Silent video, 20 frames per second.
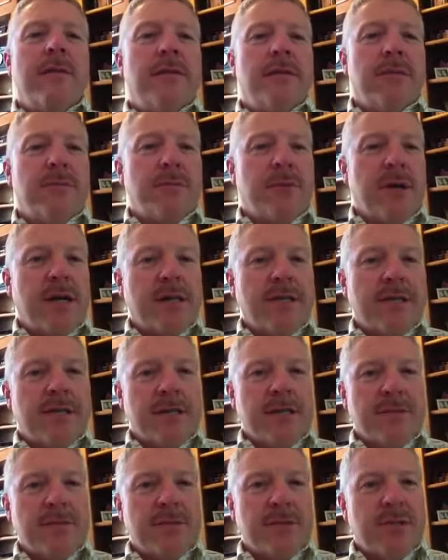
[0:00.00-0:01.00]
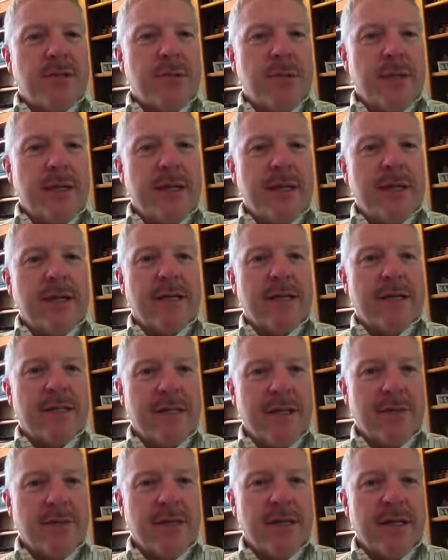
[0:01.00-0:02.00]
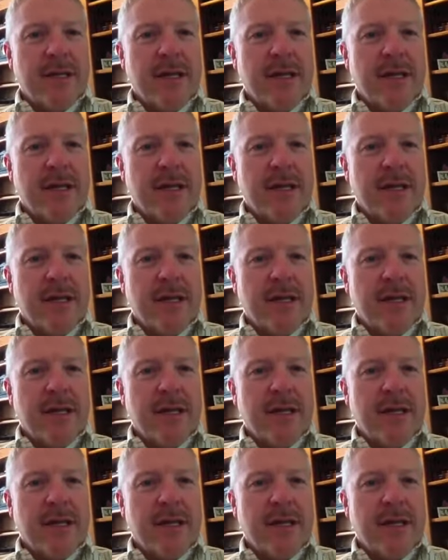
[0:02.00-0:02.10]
the process between accepted